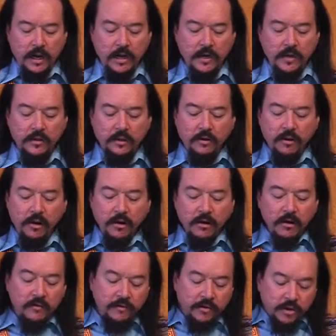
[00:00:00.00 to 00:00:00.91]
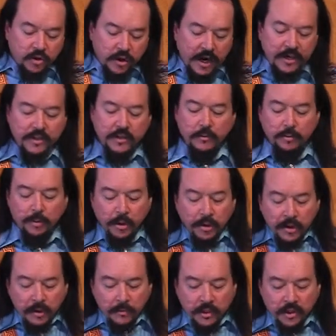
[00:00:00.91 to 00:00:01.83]
the law of attraction
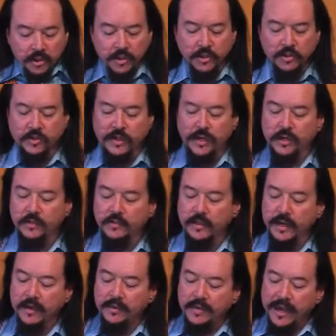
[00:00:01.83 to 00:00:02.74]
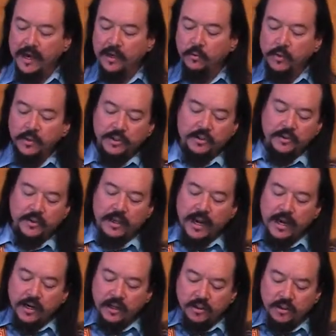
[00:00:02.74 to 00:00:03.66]
pretty much just says that which is
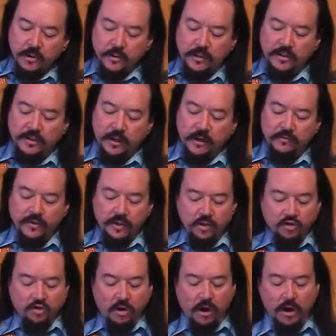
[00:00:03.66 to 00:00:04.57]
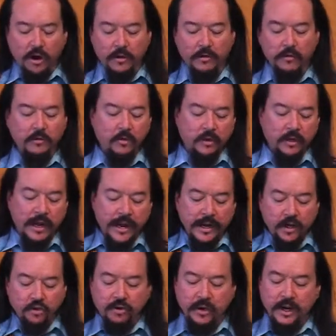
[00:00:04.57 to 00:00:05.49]
like unto itself is drawn, or
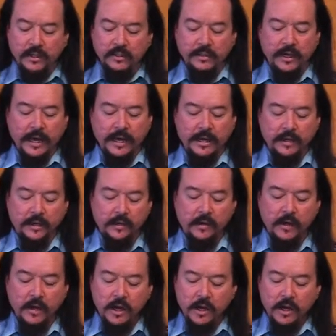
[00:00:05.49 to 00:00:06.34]
like attracts like.